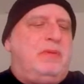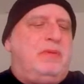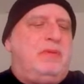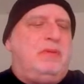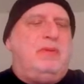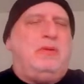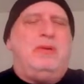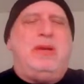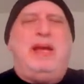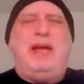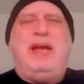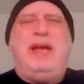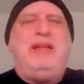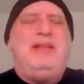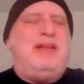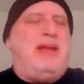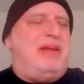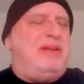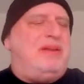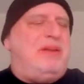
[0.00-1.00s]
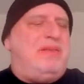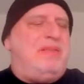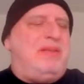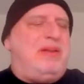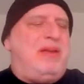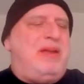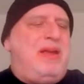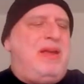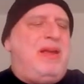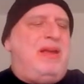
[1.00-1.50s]
ugh, I hate. I
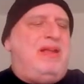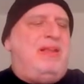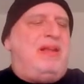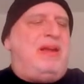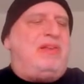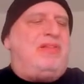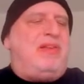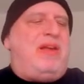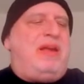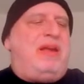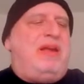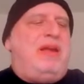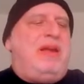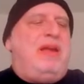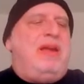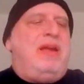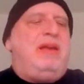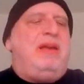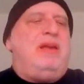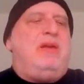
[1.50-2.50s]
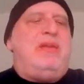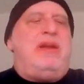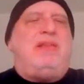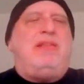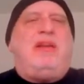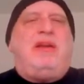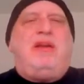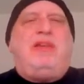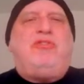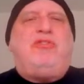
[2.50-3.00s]
never. That's like, you know, that's
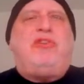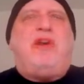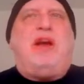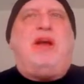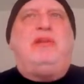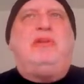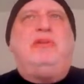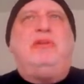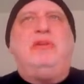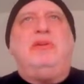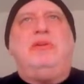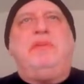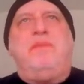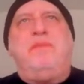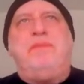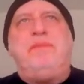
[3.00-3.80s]
like a childhood,